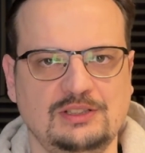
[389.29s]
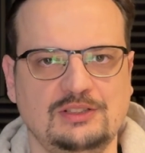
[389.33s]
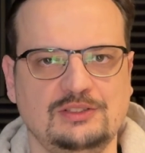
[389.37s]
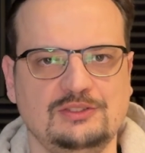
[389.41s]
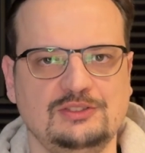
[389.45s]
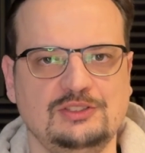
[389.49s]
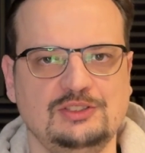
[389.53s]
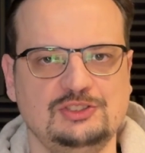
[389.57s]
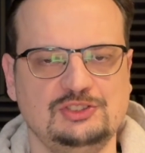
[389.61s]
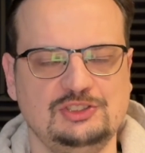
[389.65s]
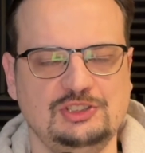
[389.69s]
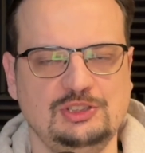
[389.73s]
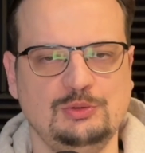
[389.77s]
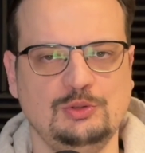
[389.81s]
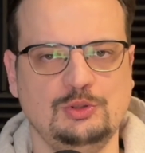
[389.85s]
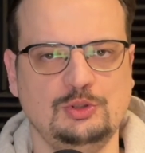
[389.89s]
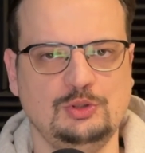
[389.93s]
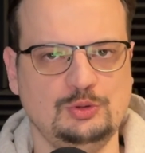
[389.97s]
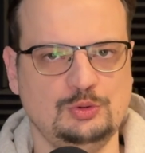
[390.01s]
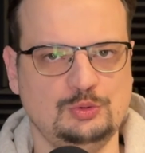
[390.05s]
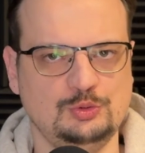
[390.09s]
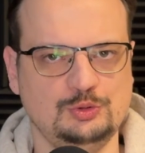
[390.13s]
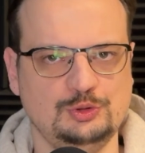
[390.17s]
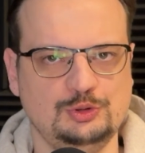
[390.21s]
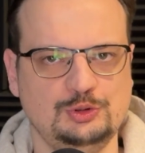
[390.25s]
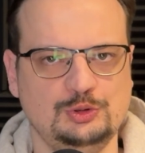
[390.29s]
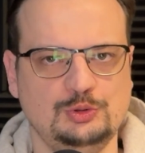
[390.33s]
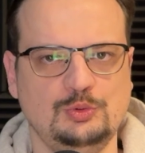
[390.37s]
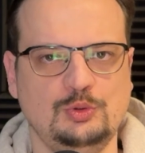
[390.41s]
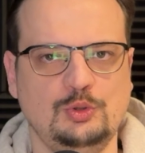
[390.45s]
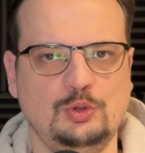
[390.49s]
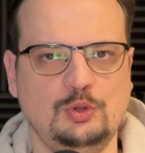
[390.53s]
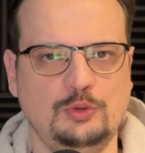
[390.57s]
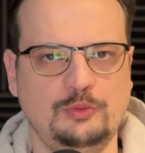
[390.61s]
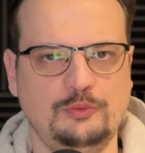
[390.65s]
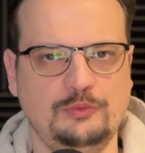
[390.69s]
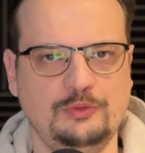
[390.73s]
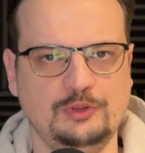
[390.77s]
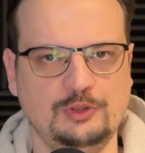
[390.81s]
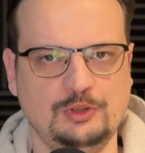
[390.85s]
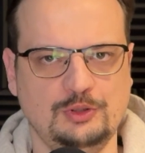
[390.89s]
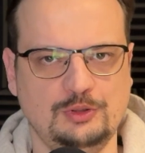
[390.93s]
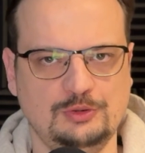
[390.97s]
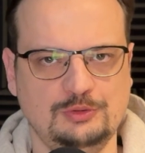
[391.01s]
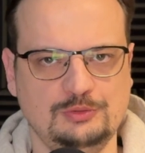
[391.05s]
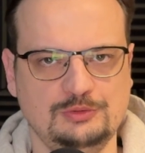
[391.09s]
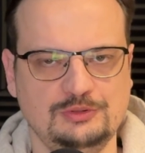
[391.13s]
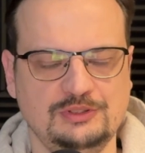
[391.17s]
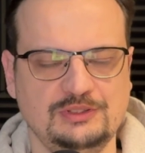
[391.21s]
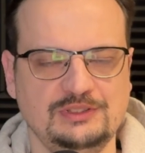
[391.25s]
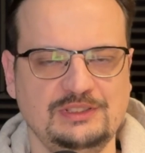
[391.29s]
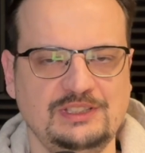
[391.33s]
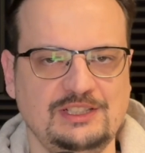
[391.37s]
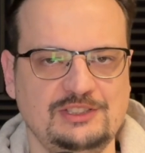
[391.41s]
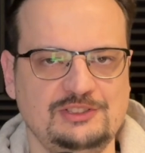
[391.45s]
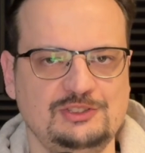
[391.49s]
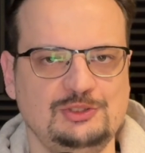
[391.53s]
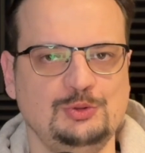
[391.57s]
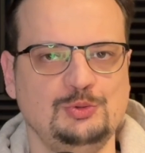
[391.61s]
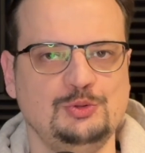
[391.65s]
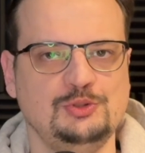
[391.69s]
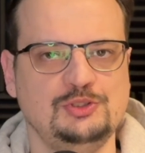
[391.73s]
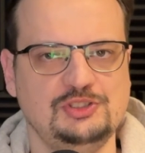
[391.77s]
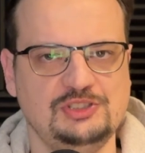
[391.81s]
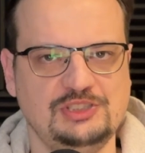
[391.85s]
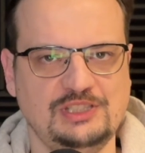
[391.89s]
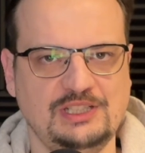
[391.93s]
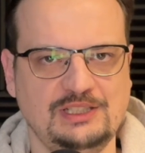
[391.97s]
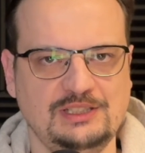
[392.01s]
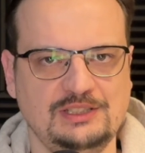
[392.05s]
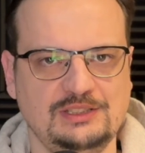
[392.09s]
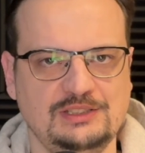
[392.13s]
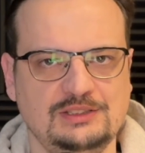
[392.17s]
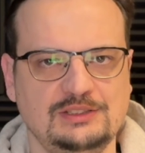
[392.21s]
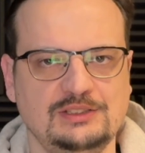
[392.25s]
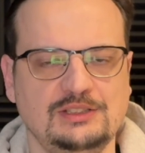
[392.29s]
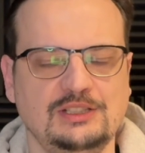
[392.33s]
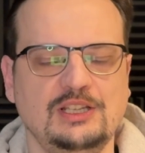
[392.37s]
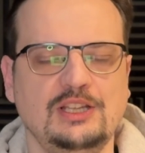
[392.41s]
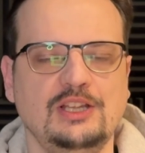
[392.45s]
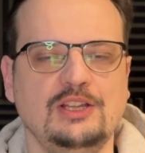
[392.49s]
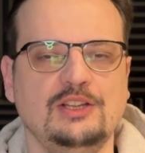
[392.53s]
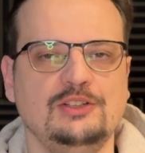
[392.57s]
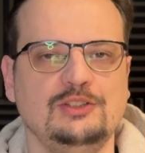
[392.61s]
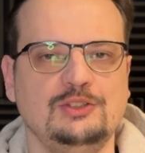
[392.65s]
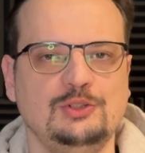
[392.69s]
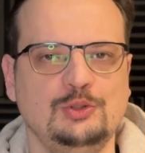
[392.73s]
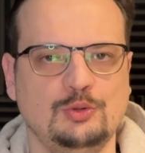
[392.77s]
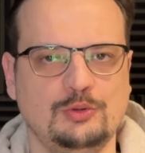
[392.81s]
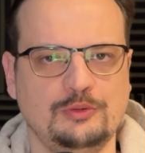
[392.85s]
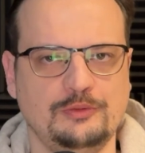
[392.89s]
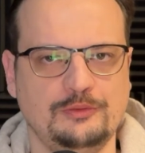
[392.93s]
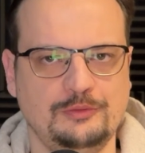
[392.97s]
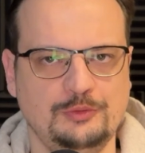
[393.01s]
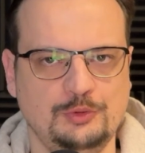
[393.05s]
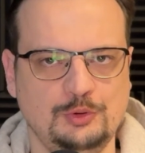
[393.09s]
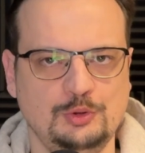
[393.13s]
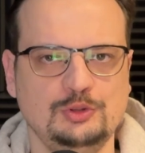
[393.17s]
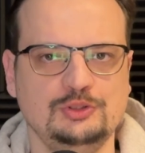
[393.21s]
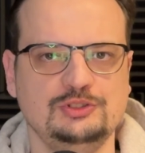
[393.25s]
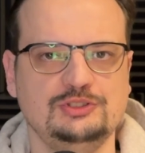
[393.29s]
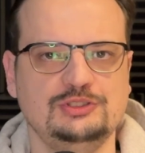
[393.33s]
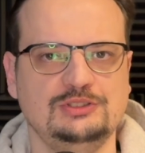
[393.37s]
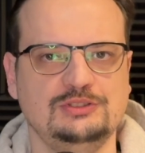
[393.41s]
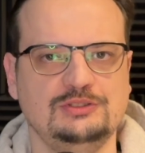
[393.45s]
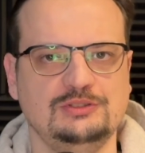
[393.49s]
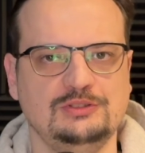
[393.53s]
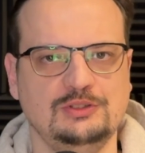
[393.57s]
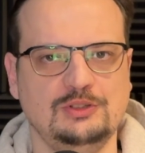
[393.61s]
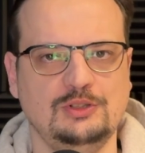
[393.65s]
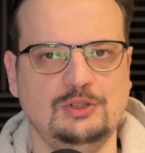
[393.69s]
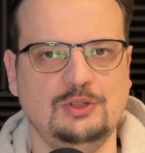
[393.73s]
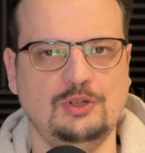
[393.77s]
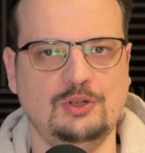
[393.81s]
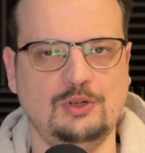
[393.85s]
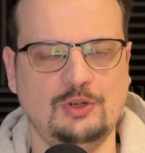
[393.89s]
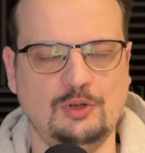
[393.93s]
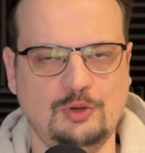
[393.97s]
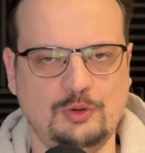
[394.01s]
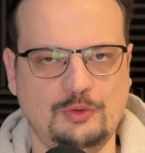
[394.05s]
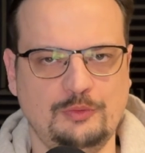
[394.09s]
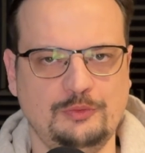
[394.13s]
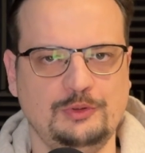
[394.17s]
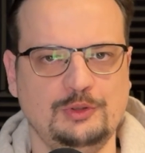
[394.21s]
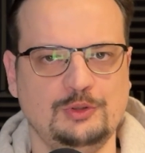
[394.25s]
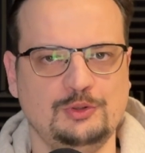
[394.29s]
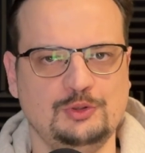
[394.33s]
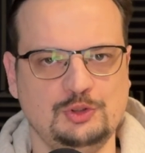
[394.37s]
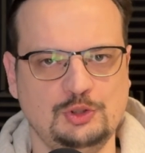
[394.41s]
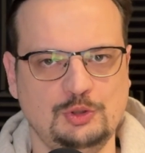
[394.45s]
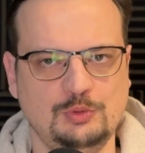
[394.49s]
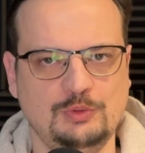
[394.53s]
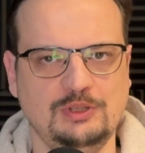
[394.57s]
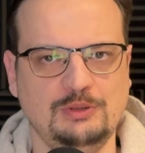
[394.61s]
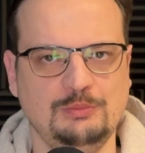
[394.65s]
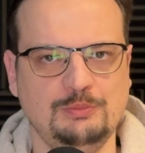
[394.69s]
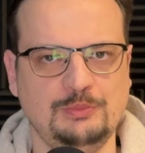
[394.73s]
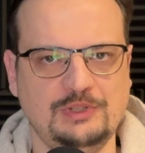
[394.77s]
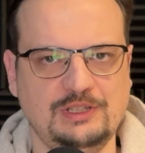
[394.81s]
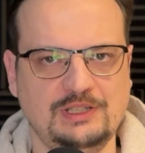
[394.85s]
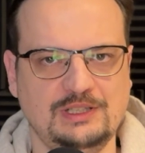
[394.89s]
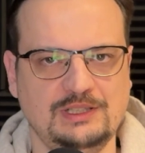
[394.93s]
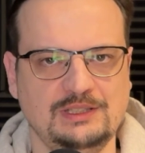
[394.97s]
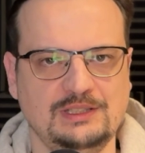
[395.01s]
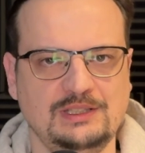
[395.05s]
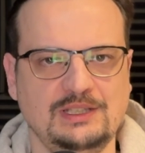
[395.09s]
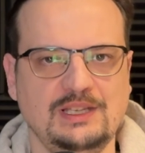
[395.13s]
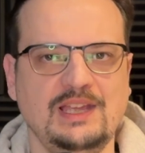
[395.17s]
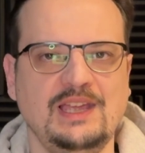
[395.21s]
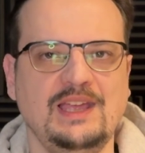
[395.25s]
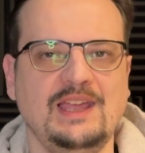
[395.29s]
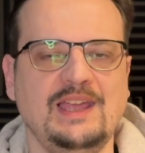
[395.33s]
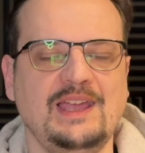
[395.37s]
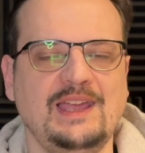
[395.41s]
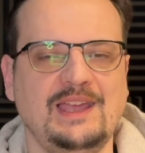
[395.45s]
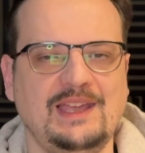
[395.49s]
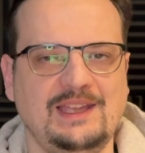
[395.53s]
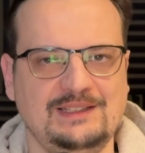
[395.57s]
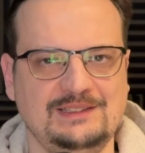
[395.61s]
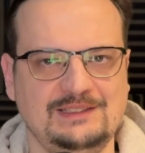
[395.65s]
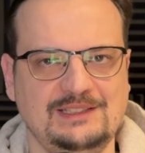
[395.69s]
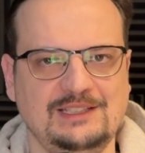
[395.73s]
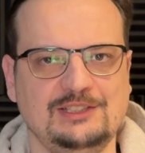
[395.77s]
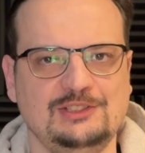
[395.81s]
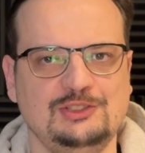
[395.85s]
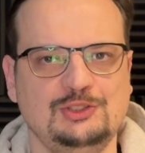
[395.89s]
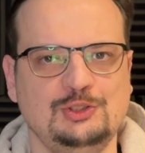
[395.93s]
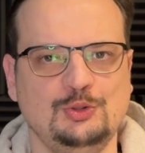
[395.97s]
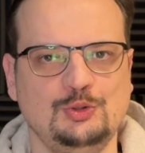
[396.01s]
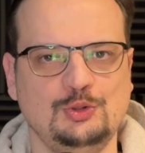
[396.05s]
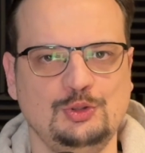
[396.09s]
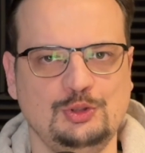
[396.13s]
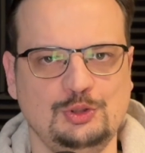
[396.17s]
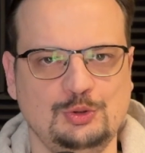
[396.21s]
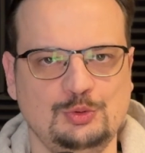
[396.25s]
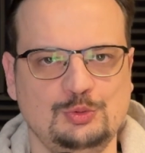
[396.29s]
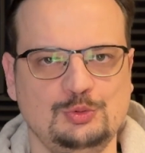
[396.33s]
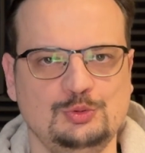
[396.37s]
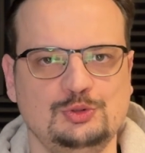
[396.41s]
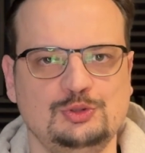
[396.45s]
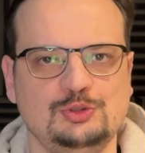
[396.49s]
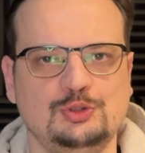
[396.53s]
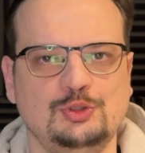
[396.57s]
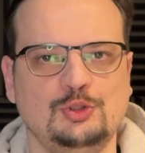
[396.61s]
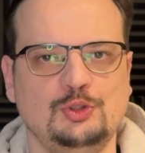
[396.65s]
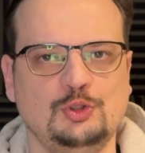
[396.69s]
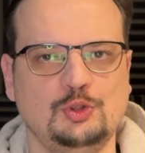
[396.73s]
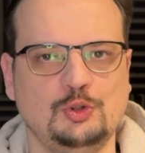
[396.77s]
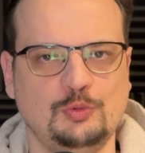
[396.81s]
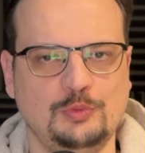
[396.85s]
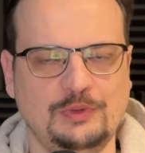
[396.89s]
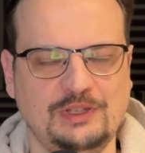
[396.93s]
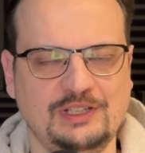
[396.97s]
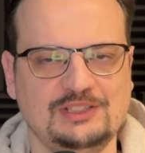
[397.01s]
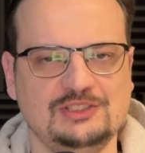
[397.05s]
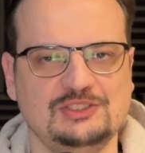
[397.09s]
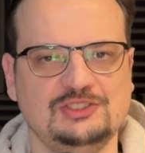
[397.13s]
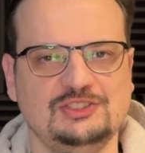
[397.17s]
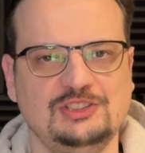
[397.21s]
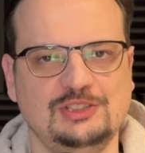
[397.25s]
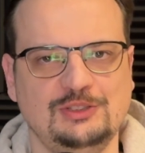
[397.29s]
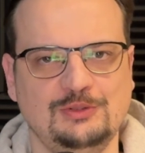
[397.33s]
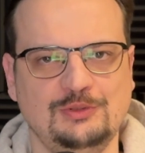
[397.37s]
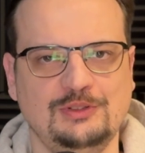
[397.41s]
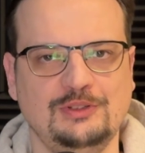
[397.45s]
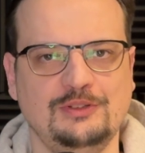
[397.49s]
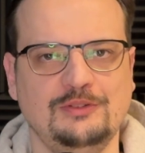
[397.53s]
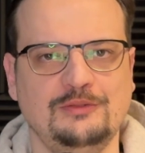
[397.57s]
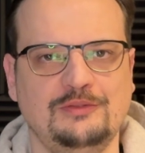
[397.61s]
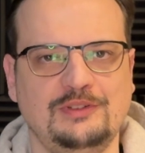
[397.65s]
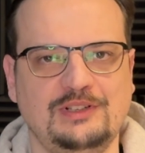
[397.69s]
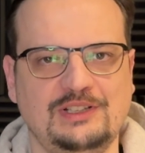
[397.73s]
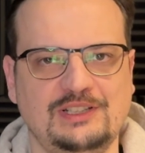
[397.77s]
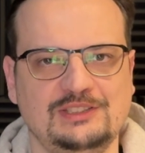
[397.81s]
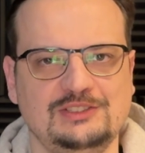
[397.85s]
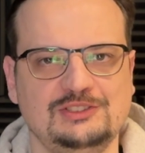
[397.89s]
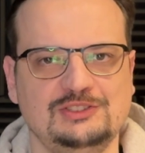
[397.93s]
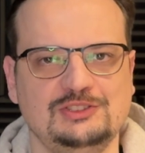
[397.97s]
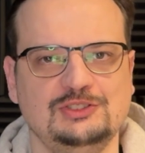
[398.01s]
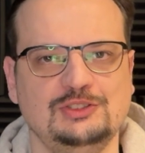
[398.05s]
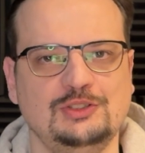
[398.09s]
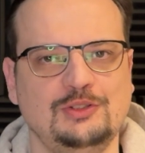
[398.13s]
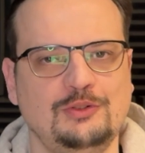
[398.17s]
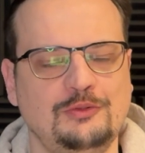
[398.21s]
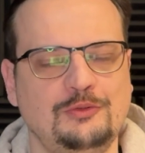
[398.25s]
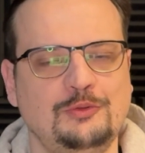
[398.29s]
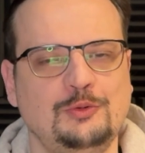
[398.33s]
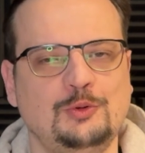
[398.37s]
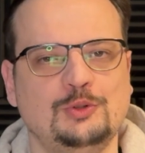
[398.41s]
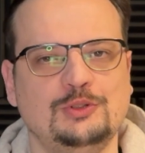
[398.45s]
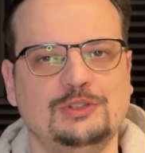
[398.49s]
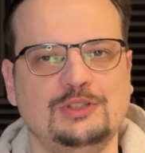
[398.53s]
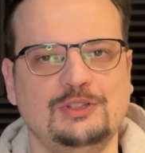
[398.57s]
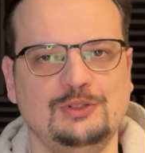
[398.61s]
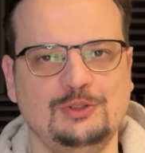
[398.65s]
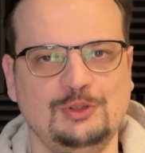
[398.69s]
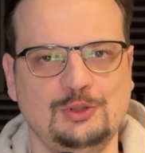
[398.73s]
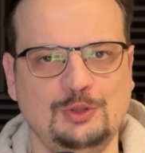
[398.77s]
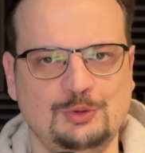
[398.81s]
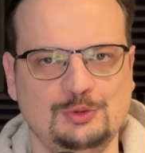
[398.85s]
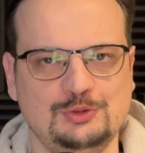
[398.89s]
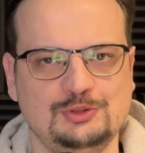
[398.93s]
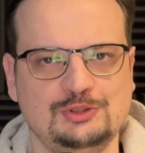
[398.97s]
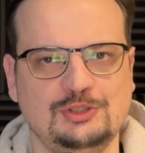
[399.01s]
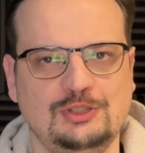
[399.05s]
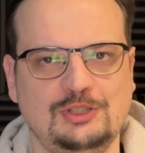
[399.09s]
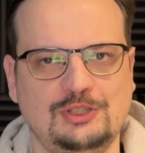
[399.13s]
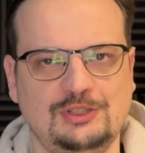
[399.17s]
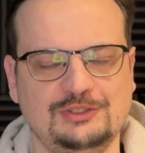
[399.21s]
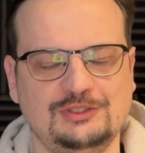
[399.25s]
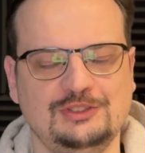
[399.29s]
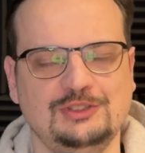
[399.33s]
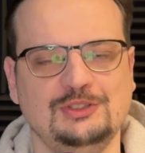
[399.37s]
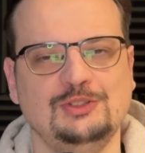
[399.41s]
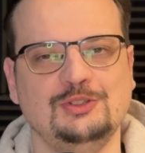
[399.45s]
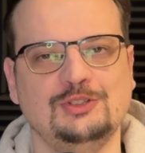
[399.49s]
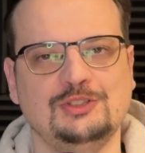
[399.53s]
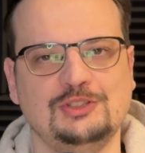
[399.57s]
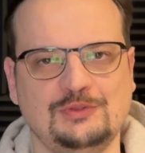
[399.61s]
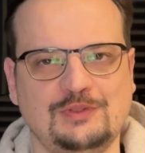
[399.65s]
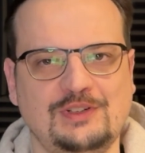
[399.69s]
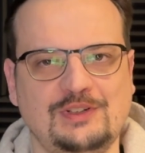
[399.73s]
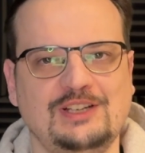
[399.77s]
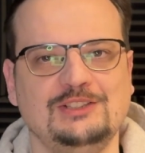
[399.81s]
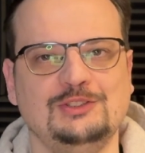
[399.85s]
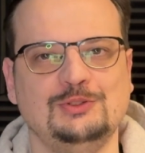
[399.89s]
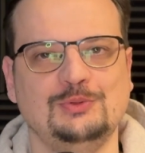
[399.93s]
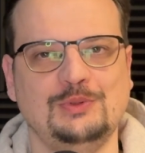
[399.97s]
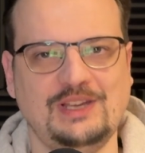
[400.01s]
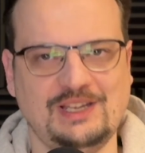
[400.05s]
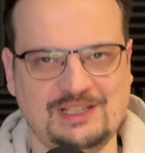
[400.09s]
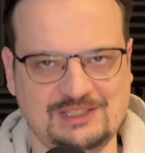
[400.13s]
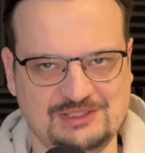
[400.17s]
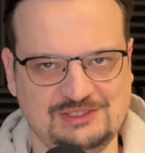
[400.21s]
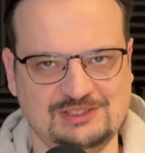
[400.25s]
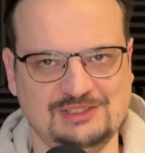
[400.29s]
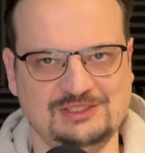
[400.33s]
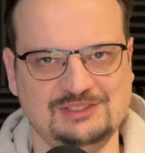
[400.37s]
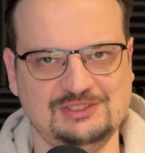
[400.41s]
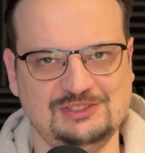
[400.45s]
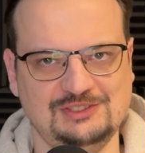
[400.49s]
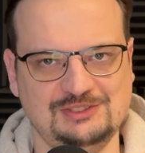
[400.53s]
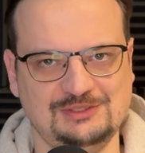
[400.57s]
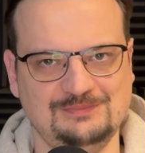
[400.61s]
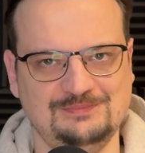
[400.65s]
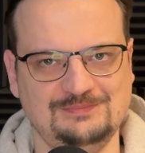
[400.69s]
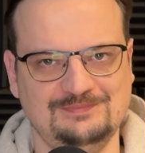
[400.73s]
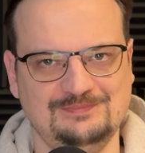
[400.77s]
the serial console of a node that you check your version of your Turing Pi and that you use the correct serial device for the node slot you're trying to access.